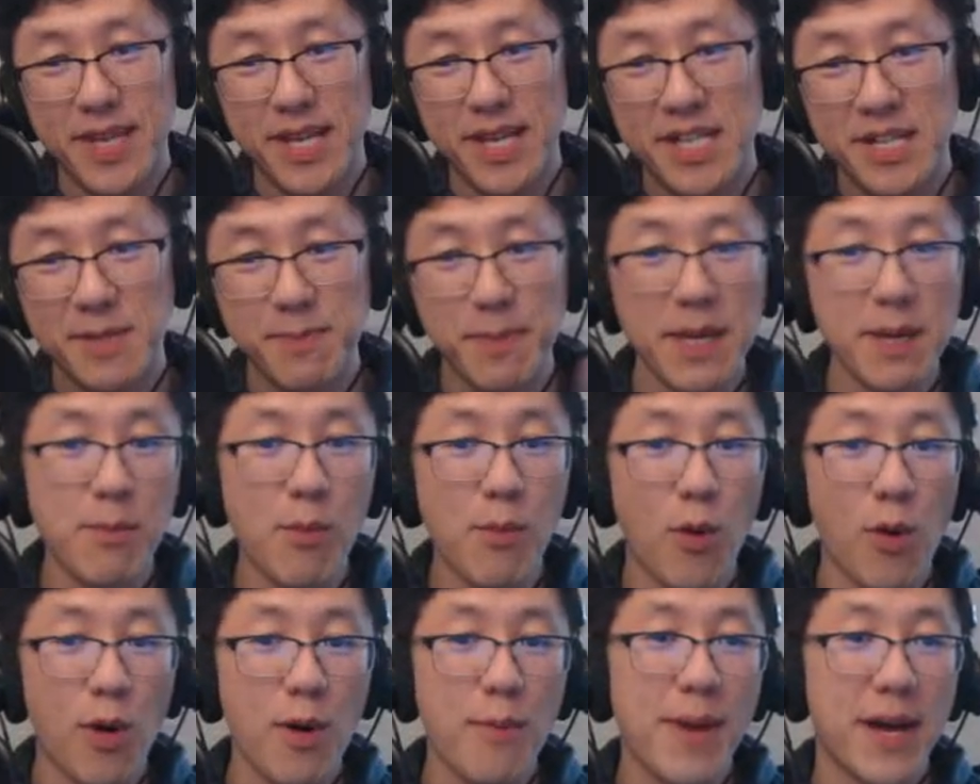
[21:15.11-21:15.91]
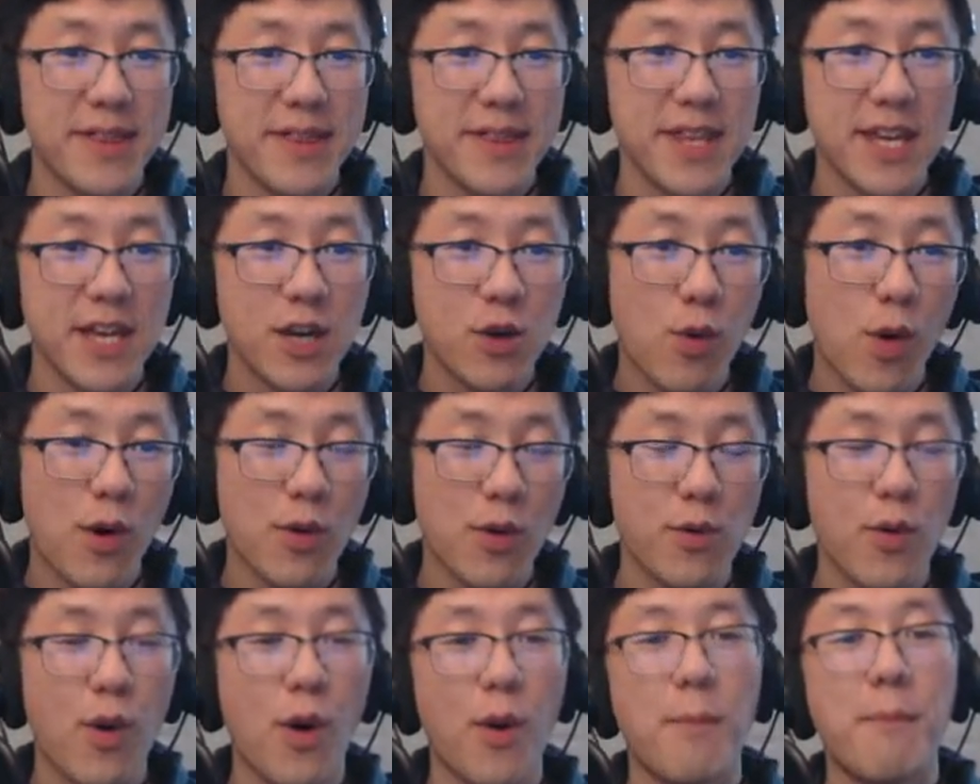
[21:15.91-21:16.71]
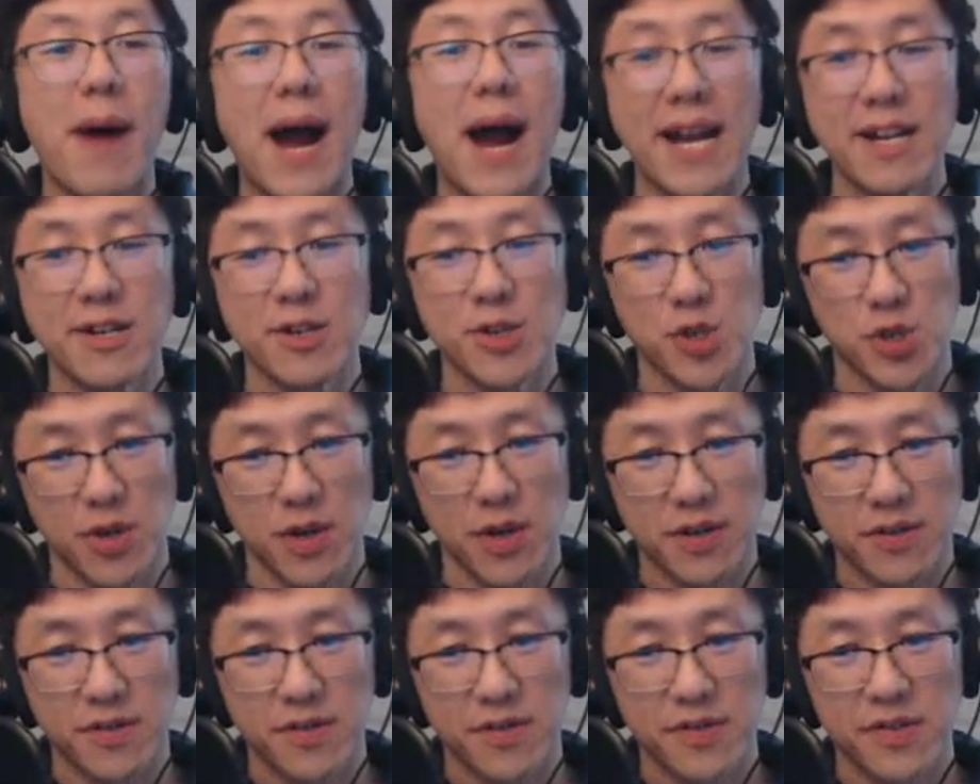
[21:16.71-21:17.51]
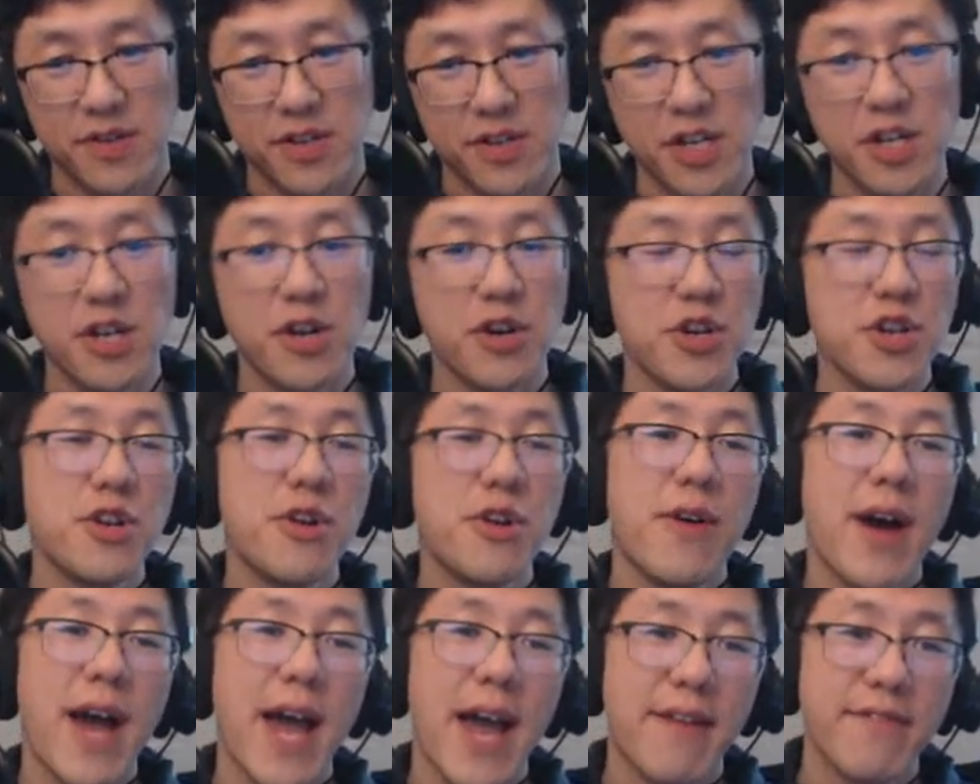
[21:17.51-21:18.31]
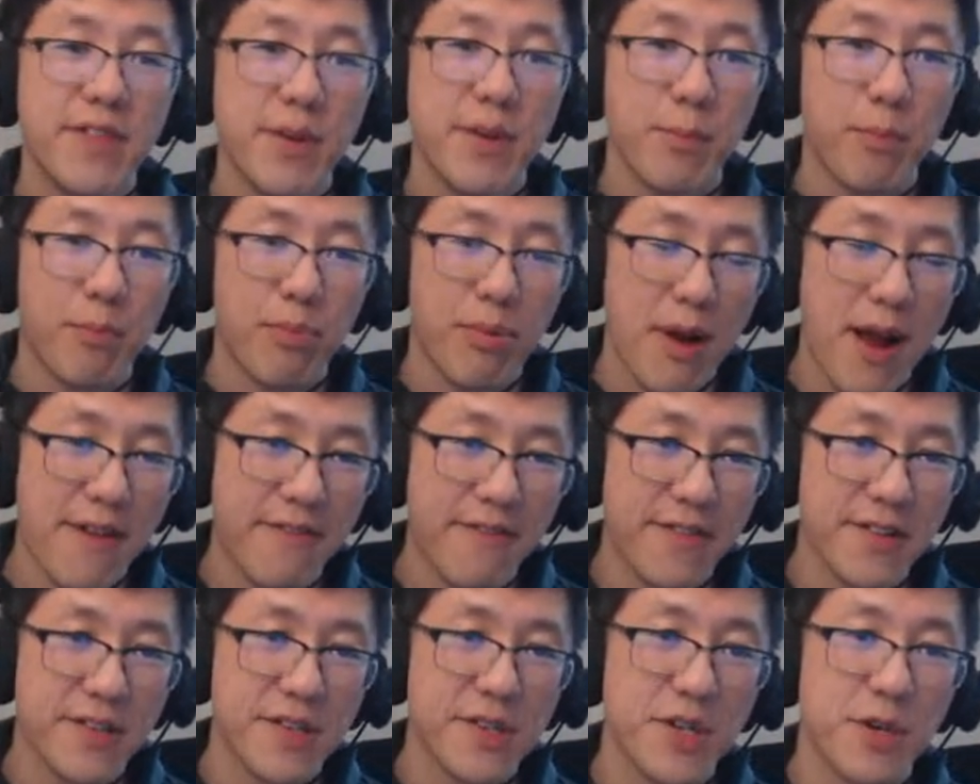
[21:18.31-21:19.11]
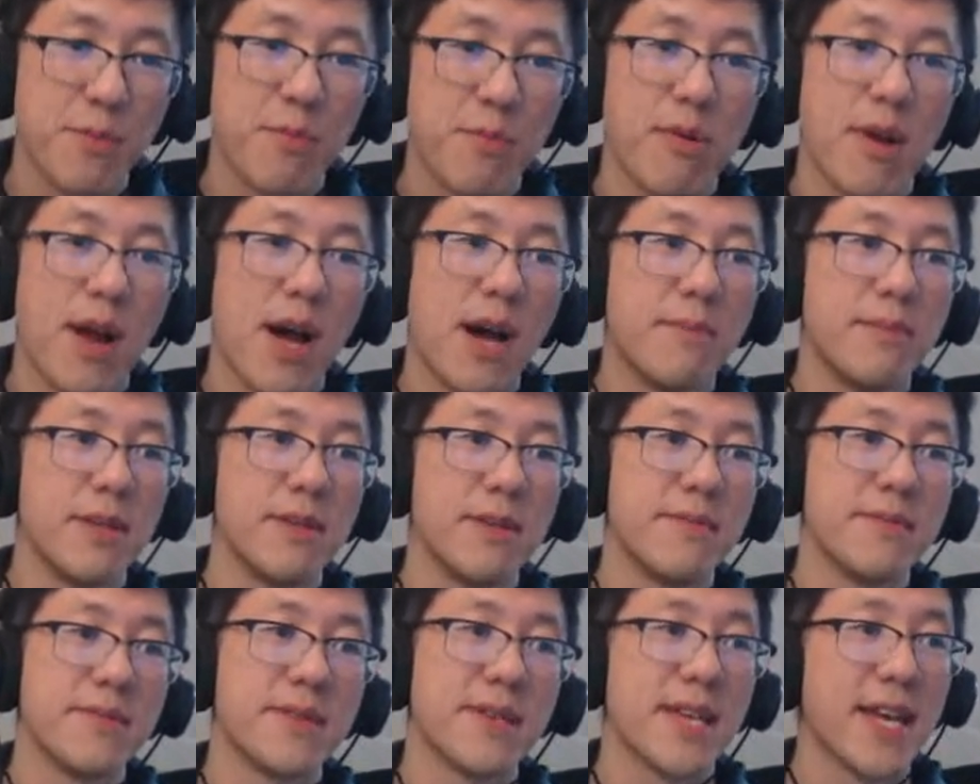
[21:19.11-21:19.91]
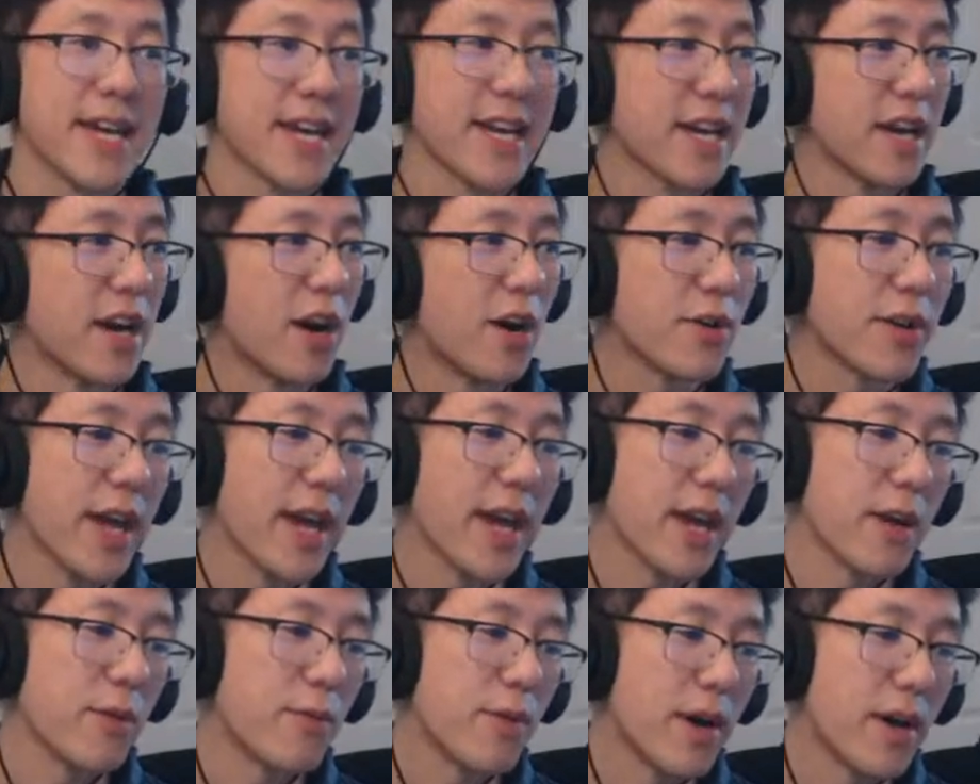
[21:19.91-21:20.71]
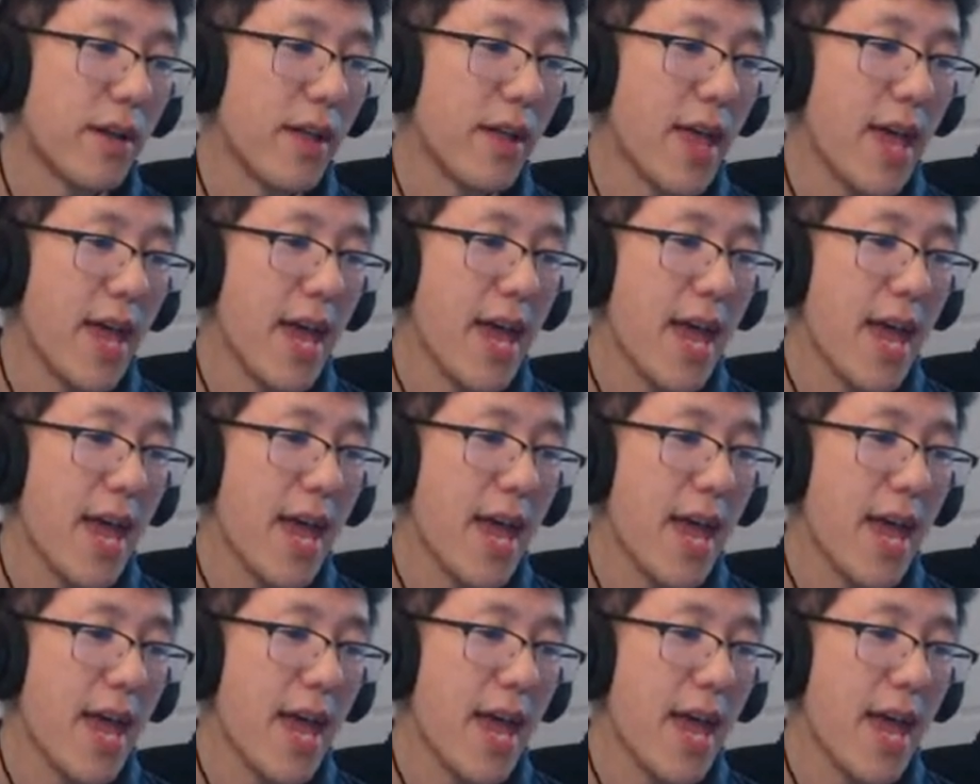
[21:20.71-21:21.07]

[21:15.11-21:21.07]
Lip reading: Speak more about the quote unquote minor struggles. You don't have to preface your problems like, okay, well,